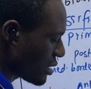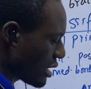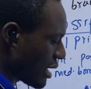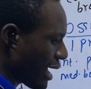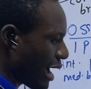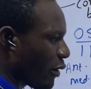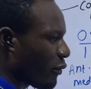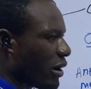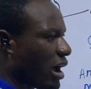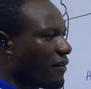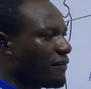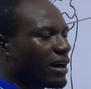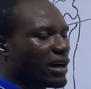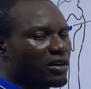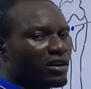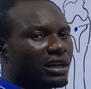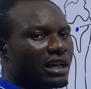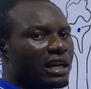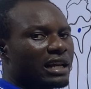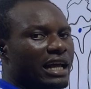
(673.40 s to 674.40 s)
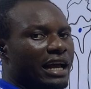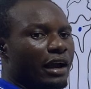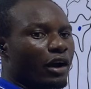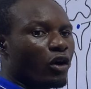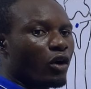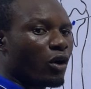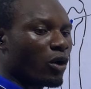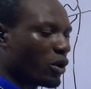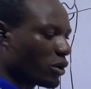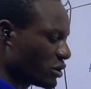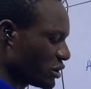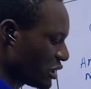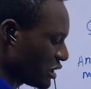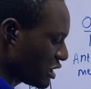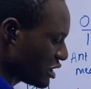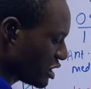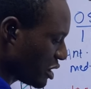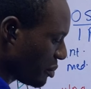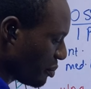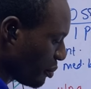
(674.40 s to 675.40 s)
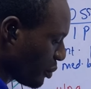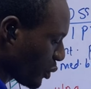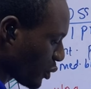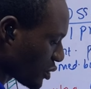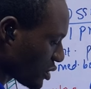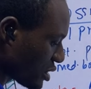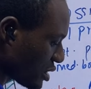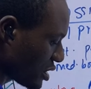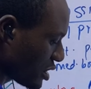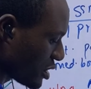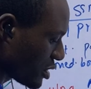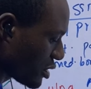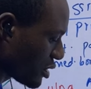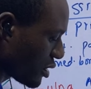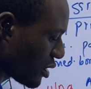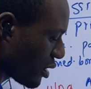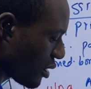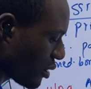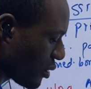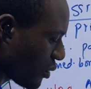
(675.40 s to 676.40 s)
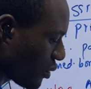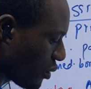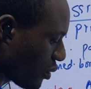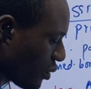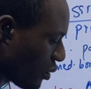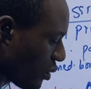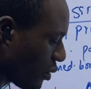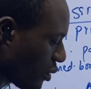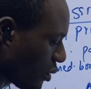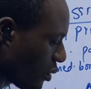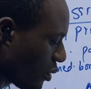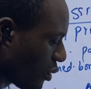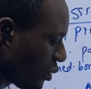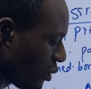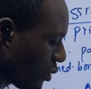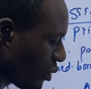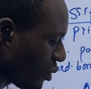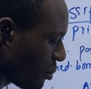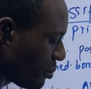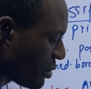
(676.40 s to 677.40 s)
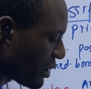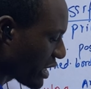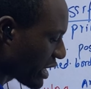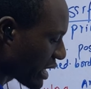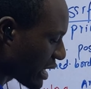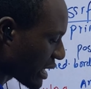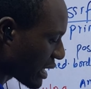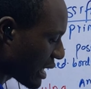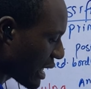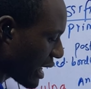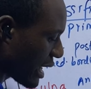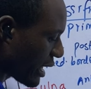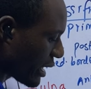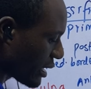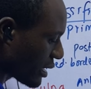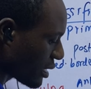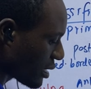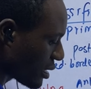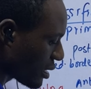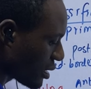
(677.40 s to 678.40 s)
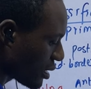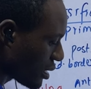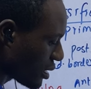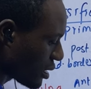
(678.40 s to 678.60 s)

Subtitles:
And we have another line called the posterior oblique line